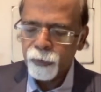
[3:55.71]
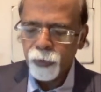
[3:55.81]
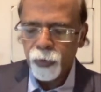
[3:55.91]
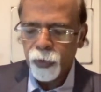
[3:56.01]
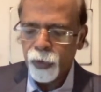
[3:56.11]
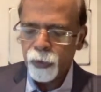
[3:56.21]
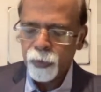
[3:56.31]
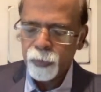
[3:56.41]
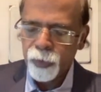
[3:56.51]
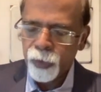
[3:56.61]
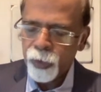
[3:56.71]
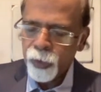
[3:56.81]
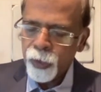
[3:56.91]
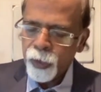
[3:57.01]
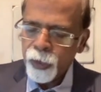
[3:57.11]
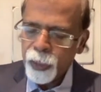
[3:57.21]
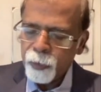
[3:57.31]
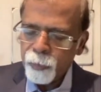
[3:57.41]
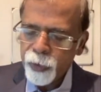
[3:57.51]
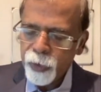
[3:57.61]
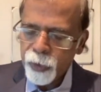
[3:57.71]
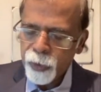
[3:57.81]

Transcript: frontal lobe. Remember,